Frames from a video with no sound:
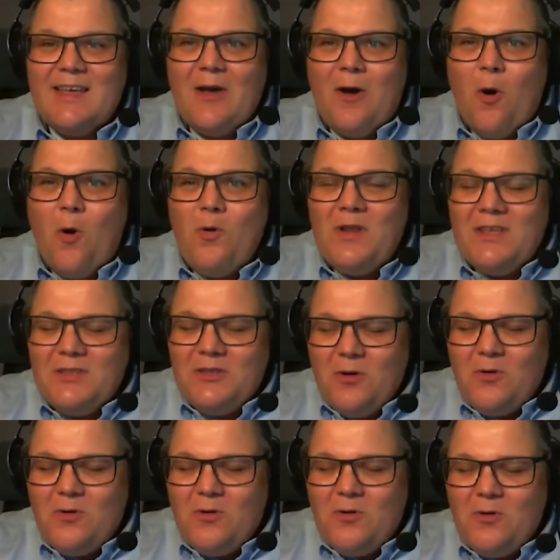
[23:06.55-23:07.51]
Only
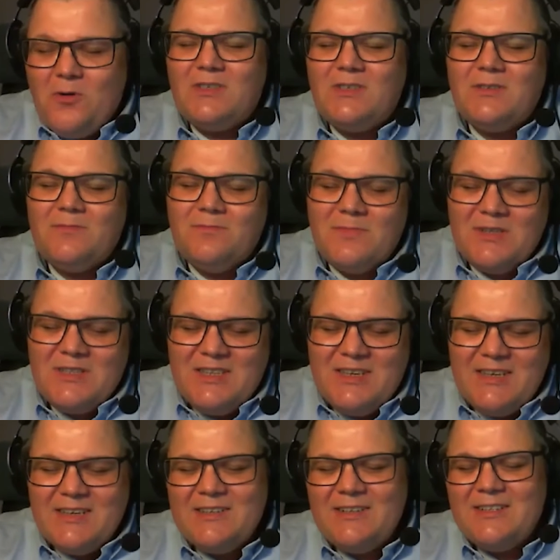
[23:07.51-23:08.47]
those
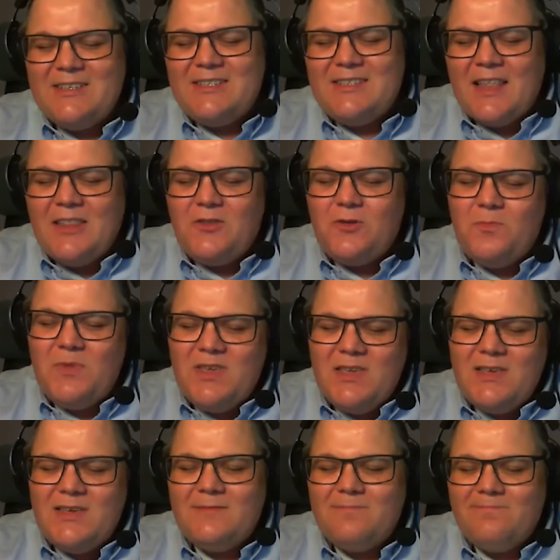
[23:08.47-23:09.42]
materials tend to
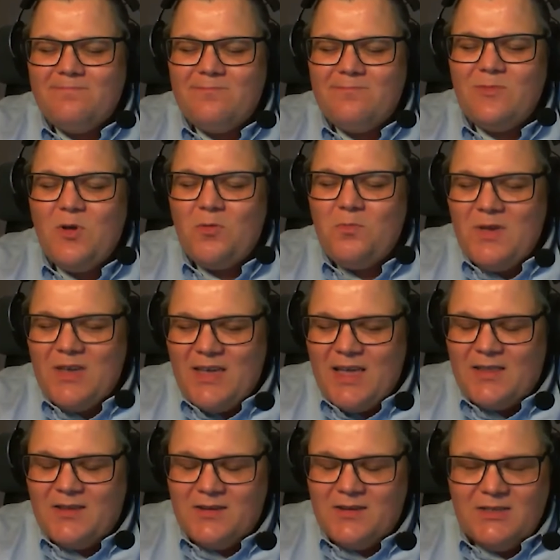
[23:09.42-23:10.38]
be not
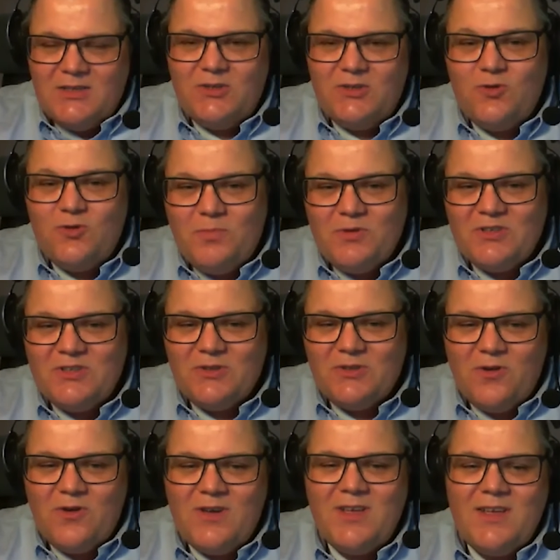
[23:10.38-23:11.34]
mechanically super
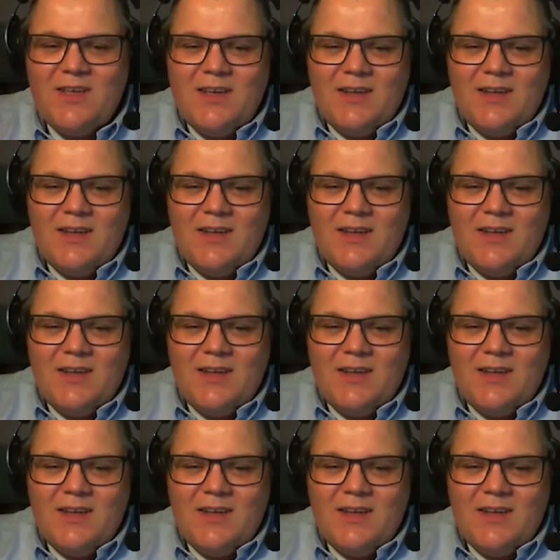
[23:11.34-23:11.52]
strong.